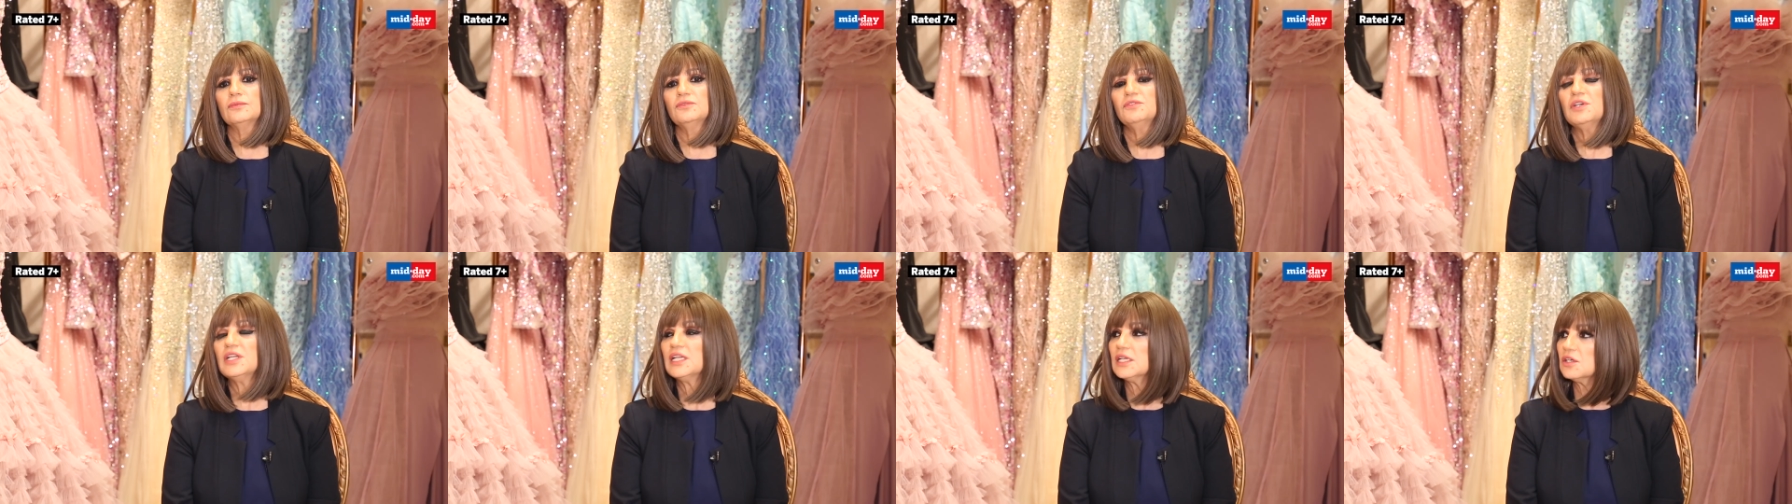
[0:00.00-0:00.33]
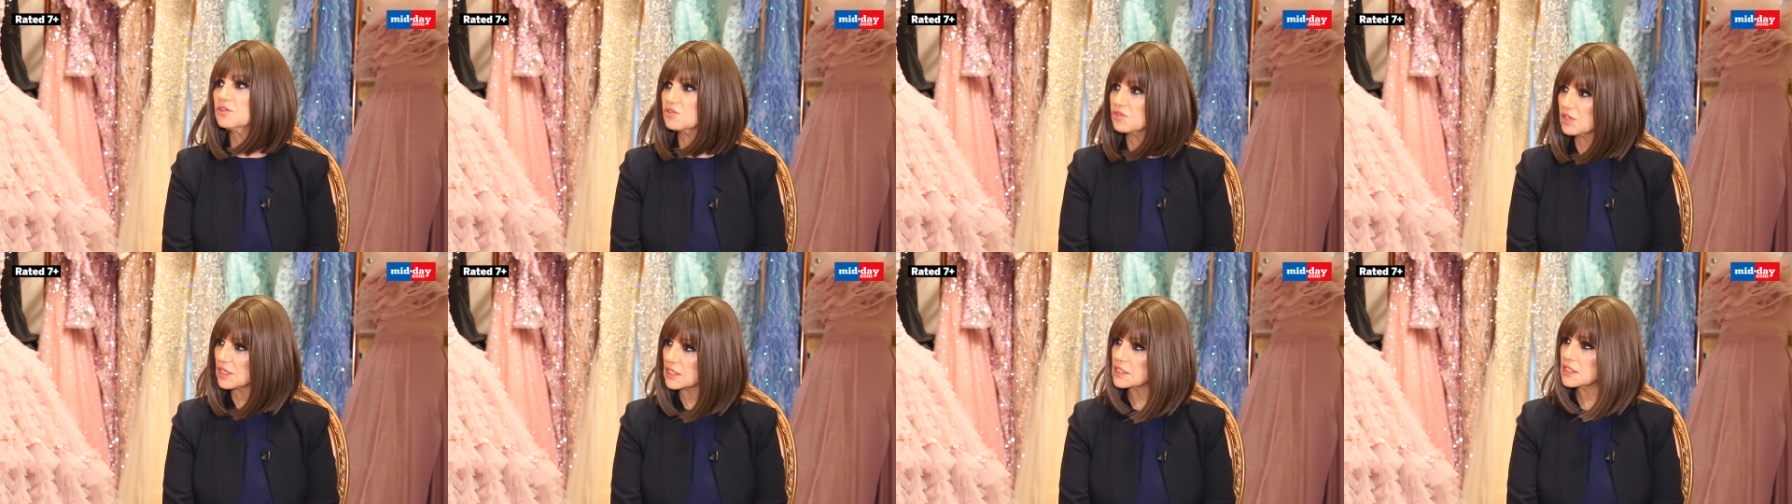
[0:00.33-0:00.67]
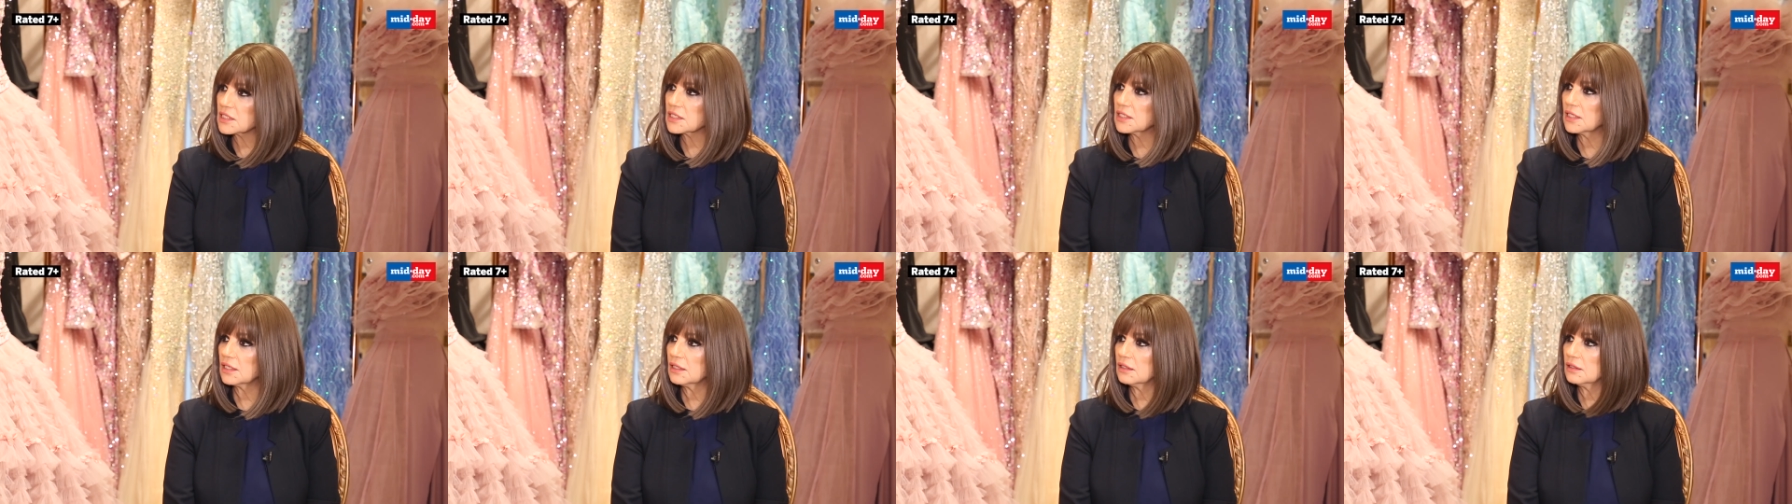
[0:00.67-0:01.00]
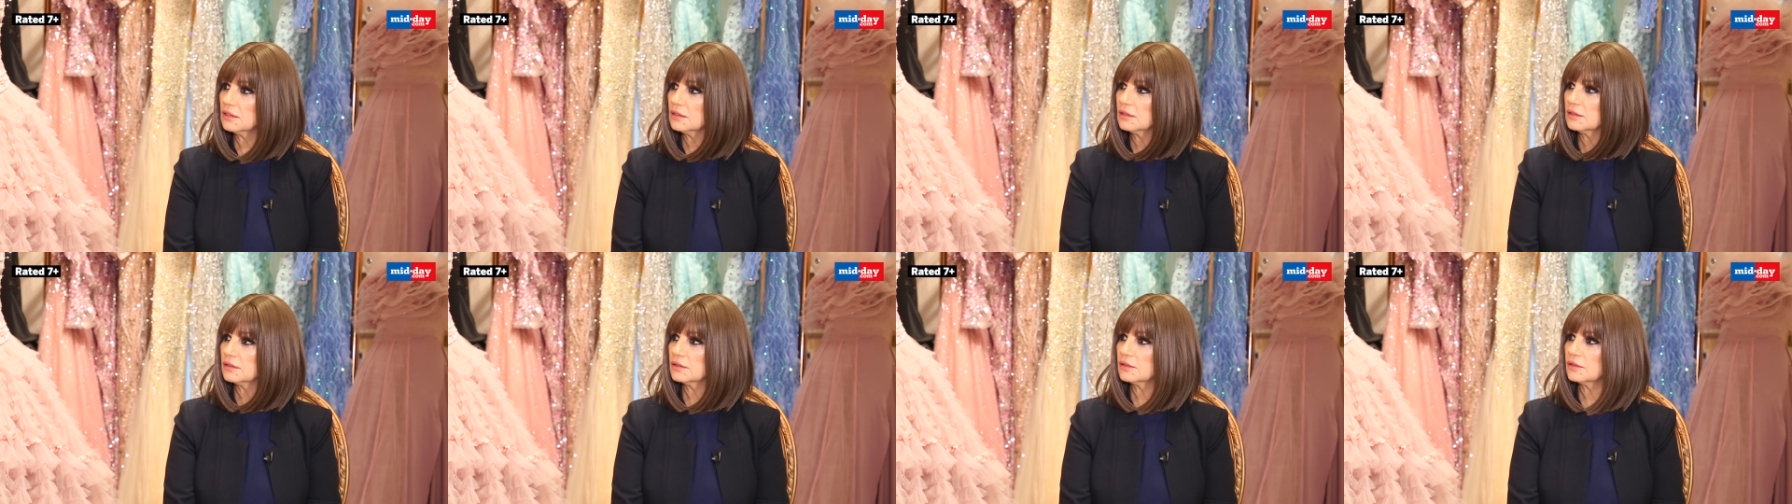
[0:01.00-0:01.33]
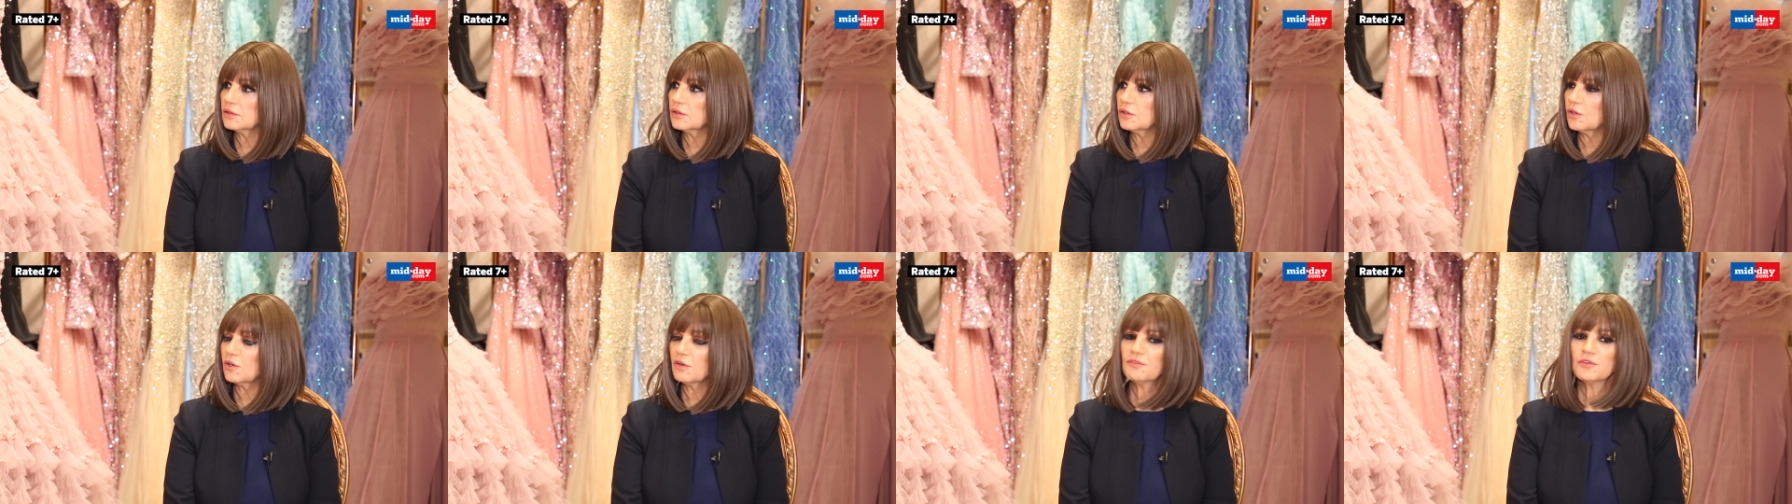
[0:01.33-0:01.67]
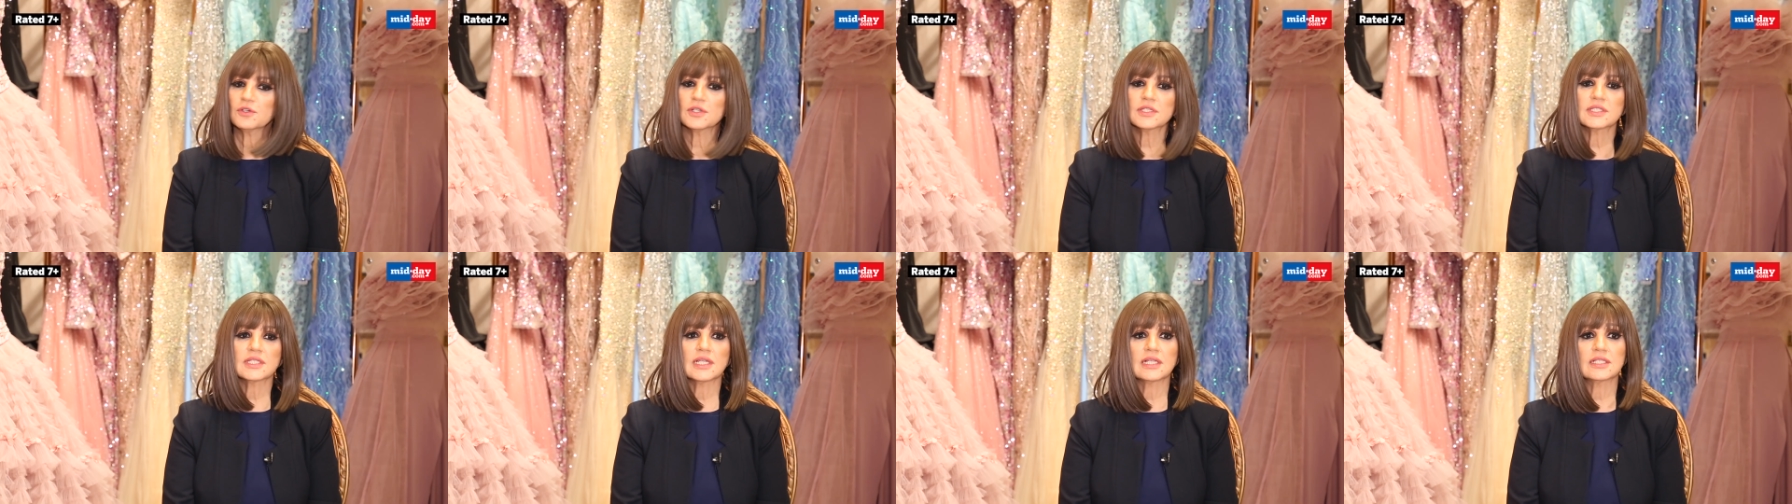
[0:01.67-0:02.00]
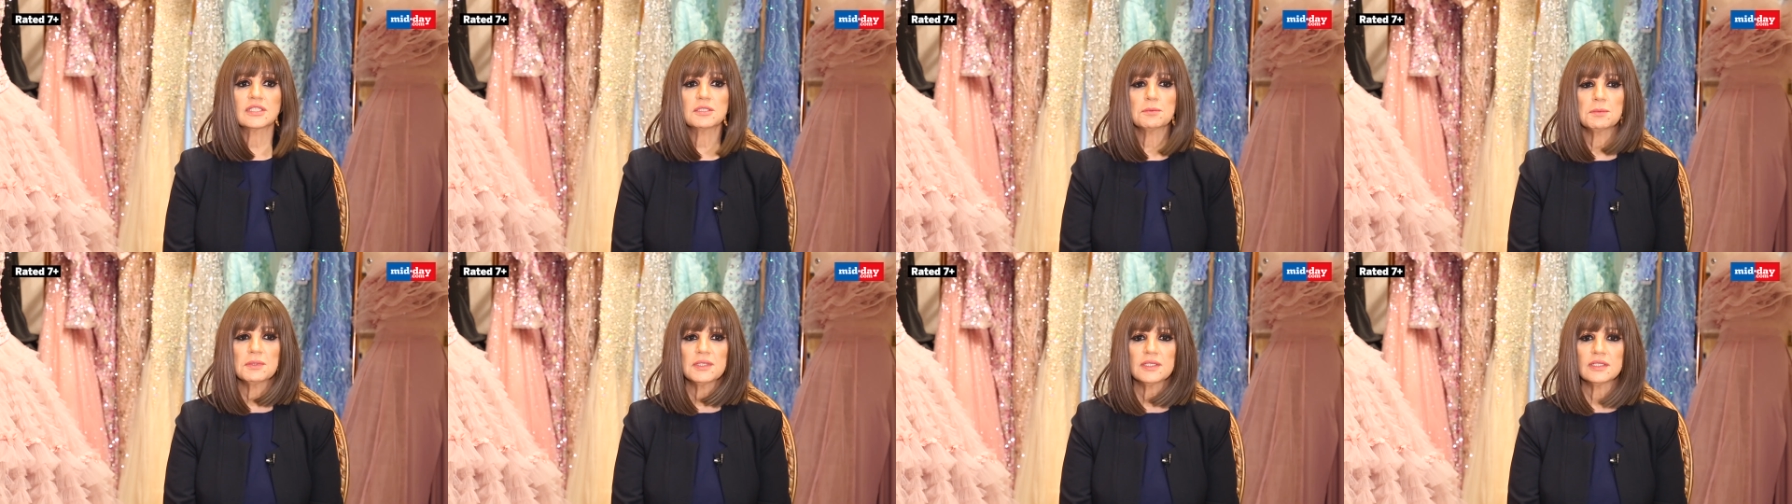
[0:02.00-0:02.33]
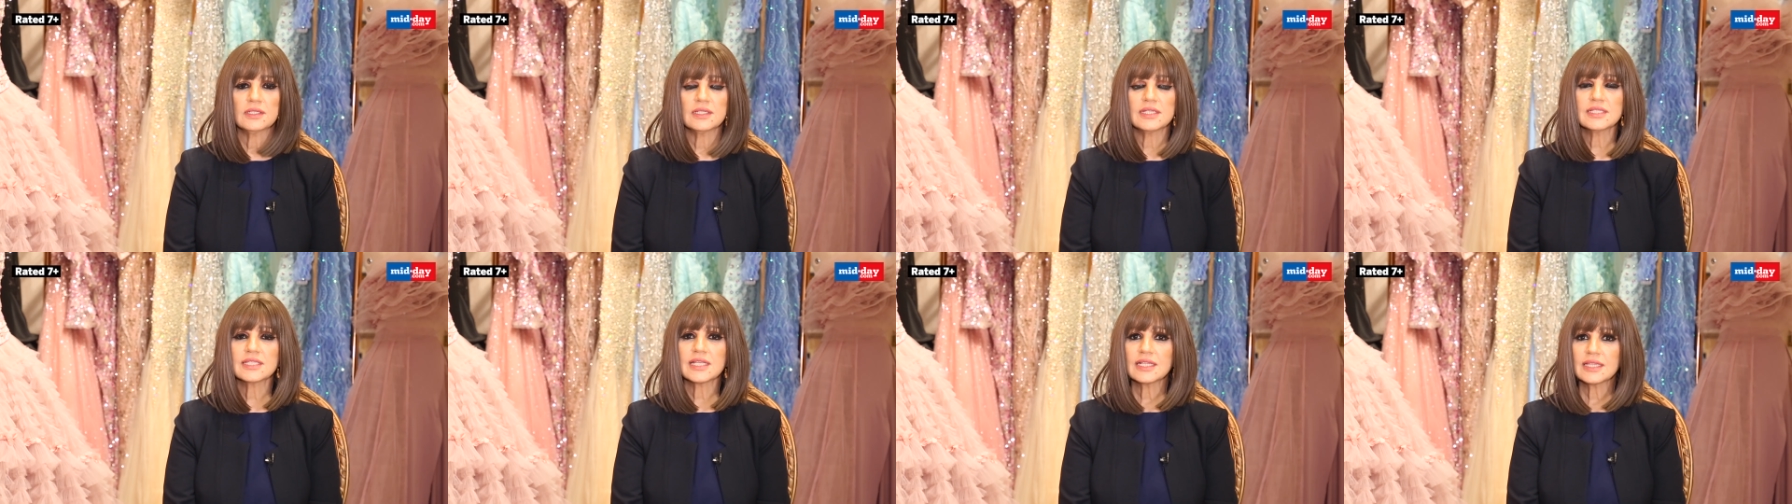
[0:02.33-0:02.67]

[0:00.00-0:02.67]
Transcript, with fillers: very trusting of your sensibilities,